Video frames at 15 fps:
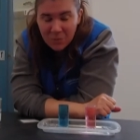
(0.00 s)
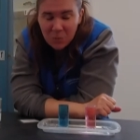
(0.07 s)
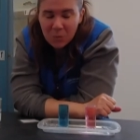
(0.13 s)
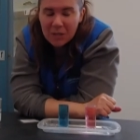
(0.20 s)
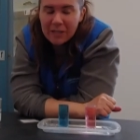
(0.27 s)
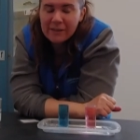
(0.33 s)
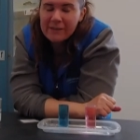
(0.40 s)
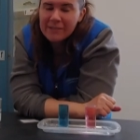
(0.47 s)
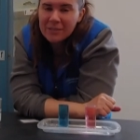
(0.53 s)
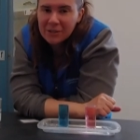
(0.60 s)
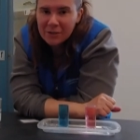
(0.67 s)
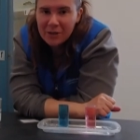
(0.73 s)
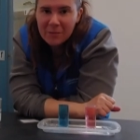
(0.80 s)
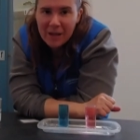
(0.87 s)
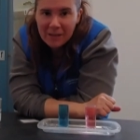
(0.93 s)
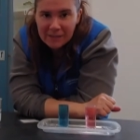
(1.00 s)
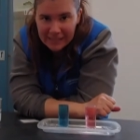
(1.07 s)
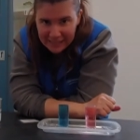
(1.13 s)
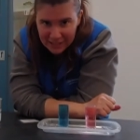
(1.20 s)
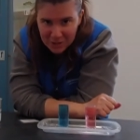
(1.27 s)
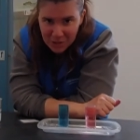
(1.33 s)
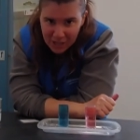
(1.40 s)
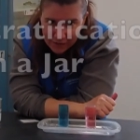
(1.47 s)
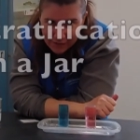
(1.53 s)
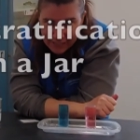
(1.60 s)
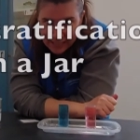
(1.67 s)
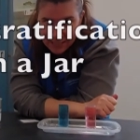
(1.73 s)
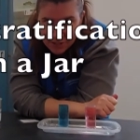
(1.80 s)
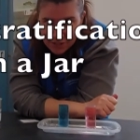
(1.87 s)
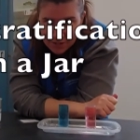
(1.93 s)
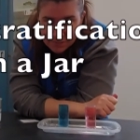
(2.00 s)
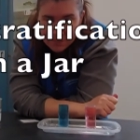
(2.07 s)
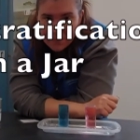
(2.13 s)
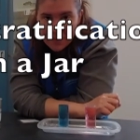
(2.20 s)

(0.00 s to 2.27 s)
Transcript: we're going to learn about lake stratification